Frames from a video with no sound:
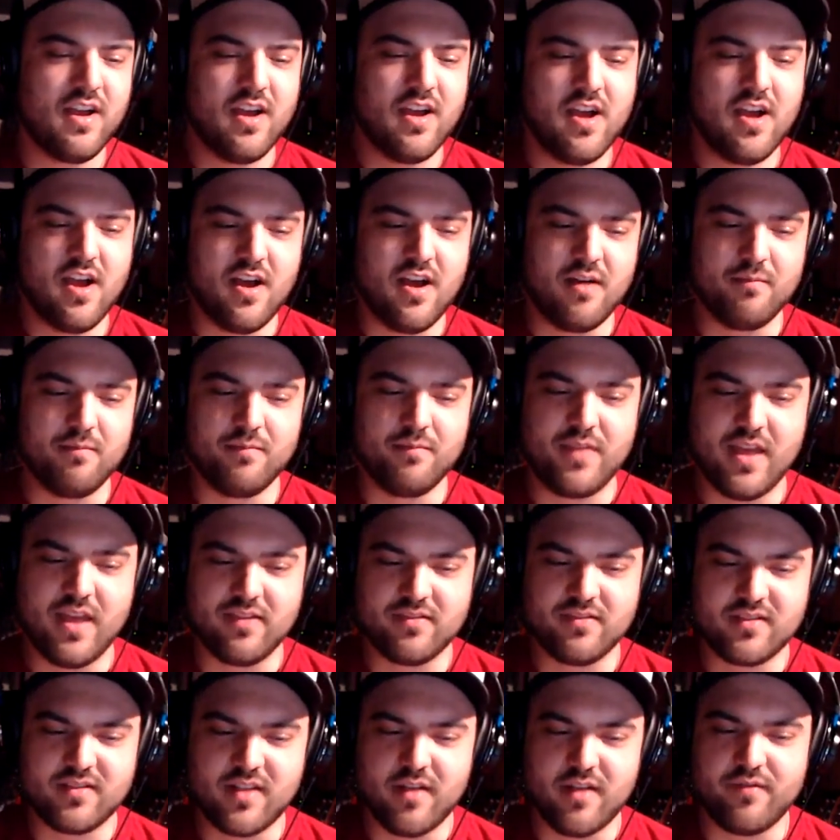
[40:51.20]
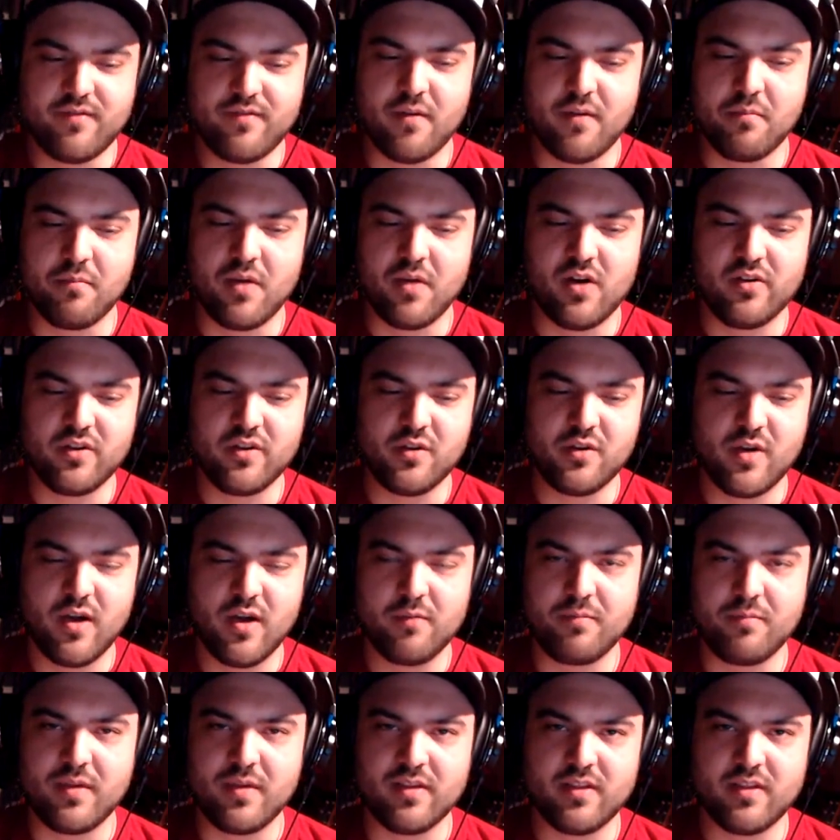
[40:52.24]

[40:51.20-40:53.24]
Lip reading: Then Stefan Molyneux helped me